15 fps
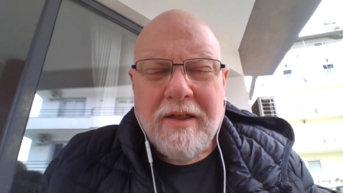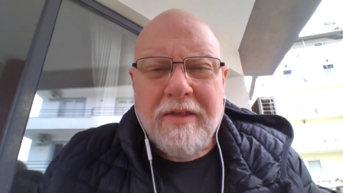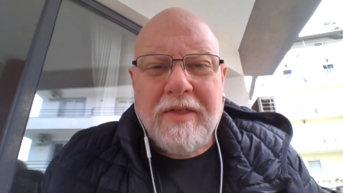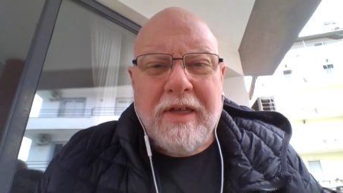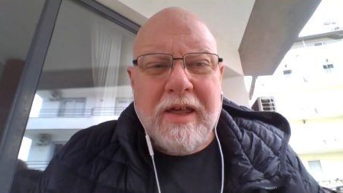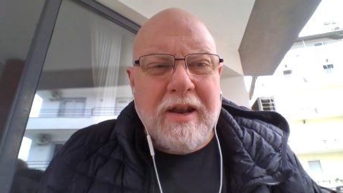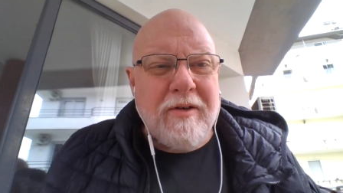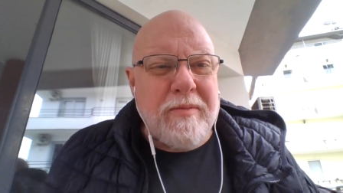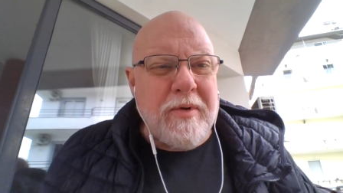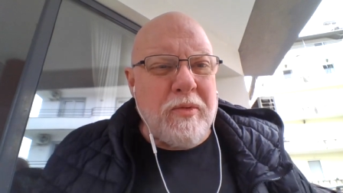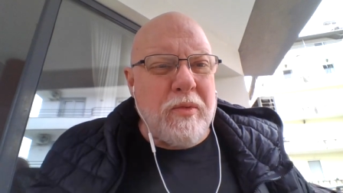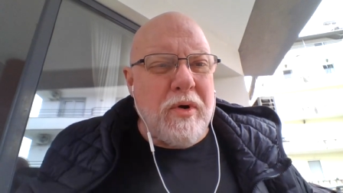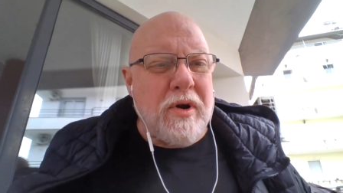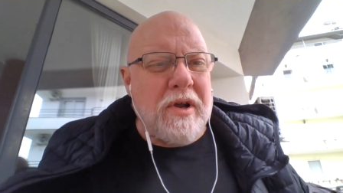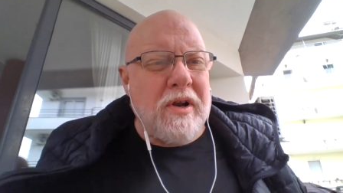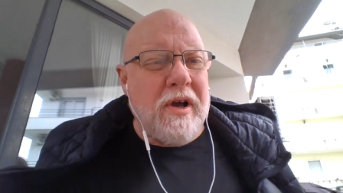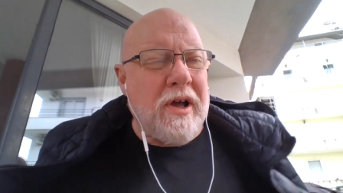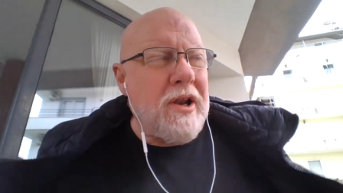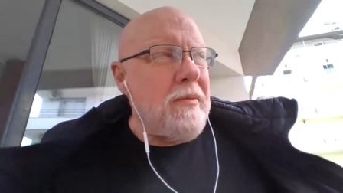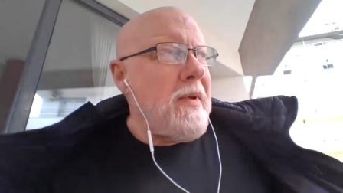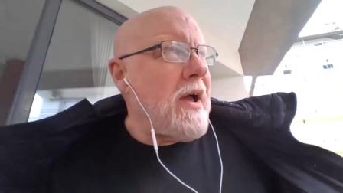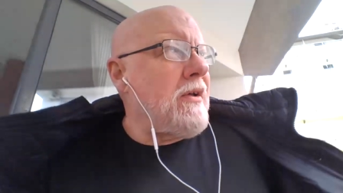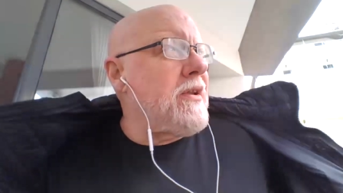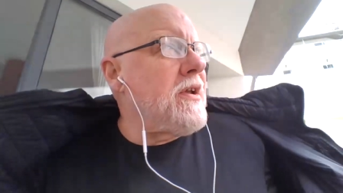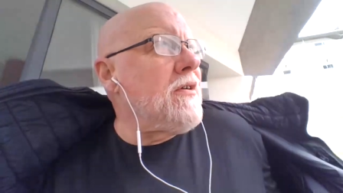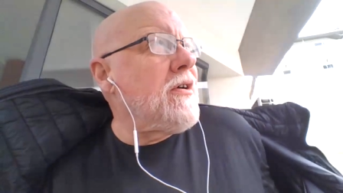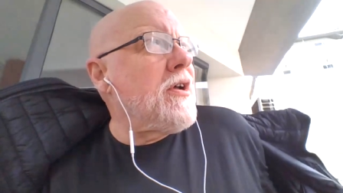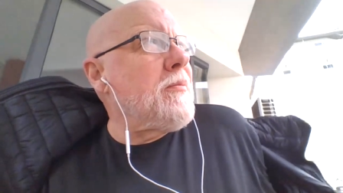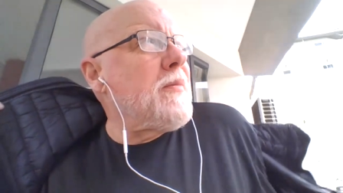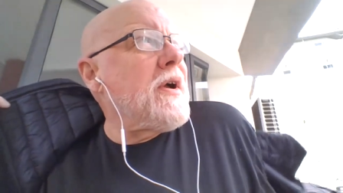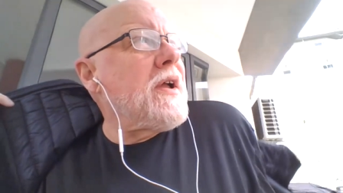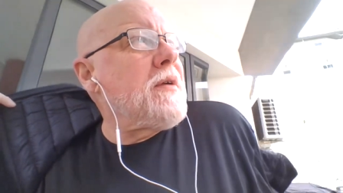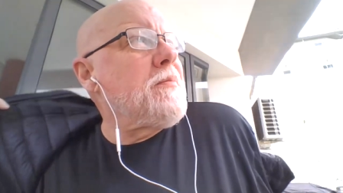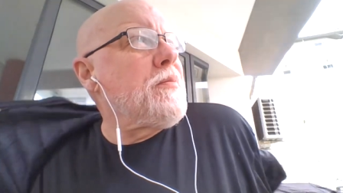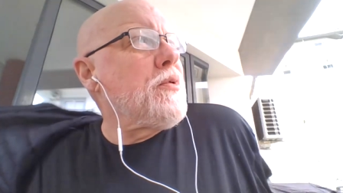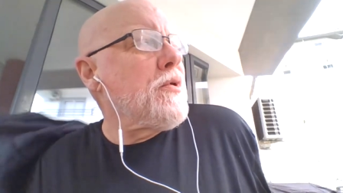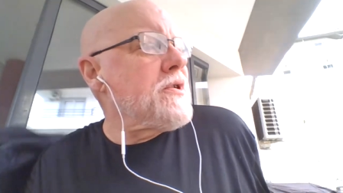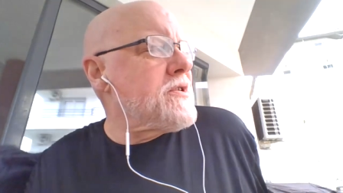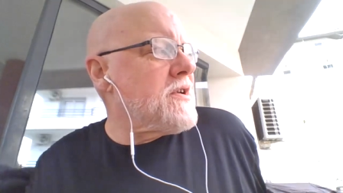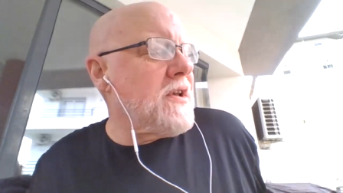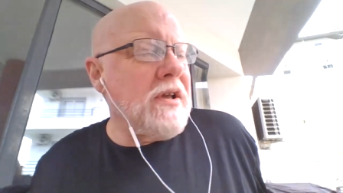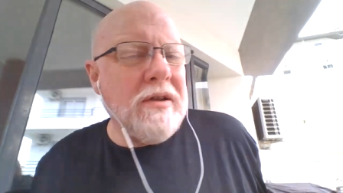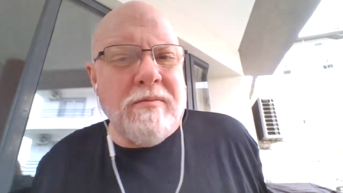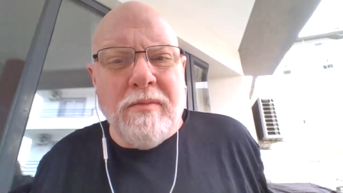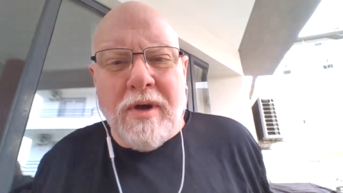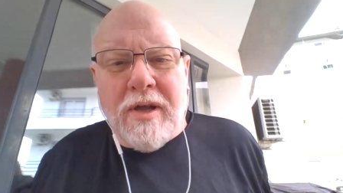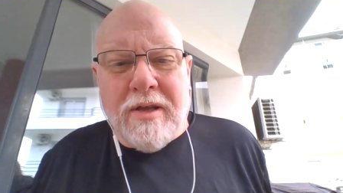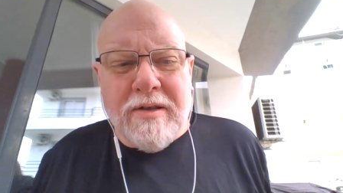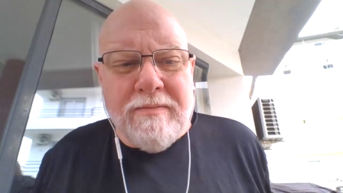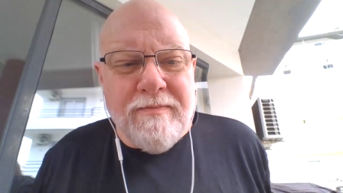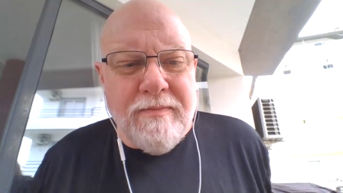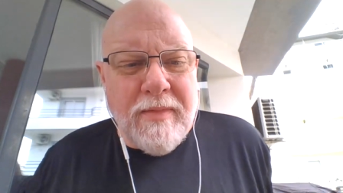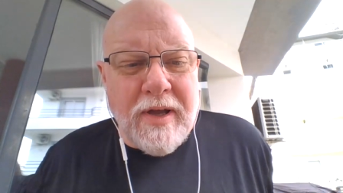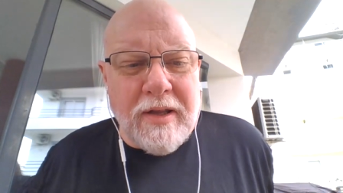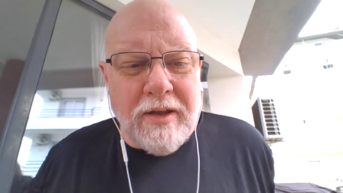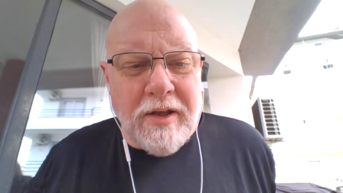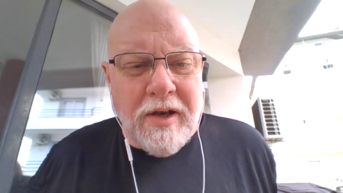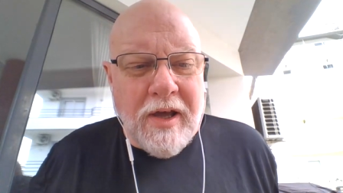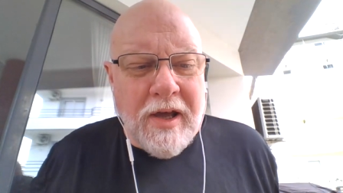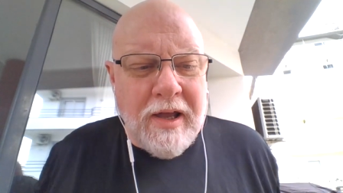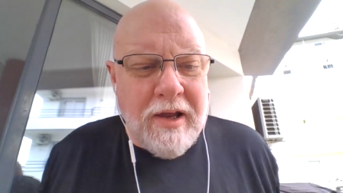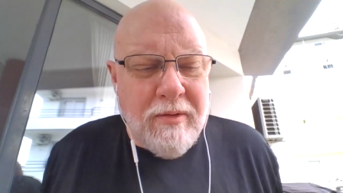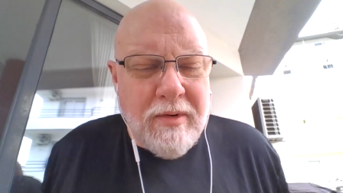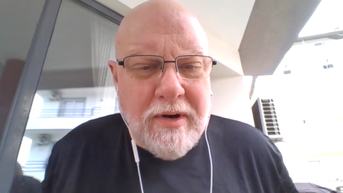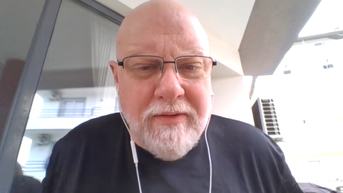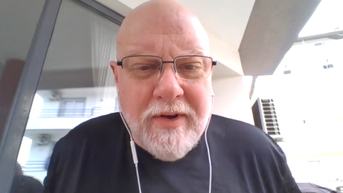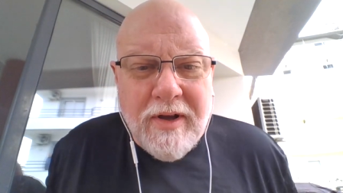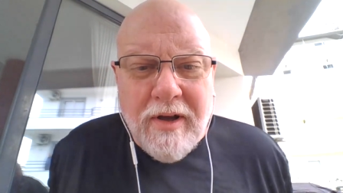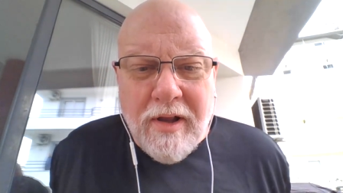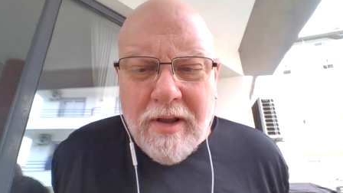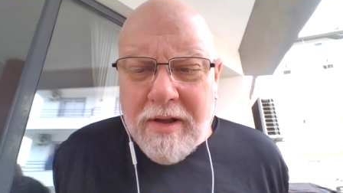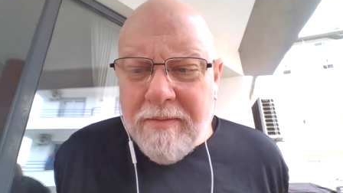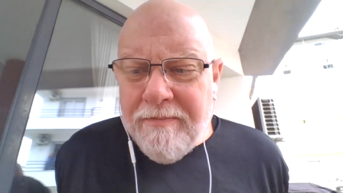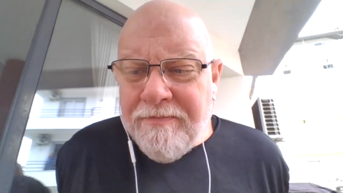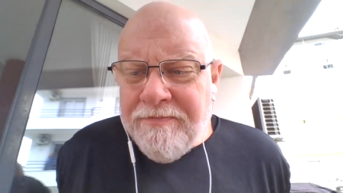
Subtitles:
that I've been working on. I'm out here on my porch again, my lanai, whatever you call it.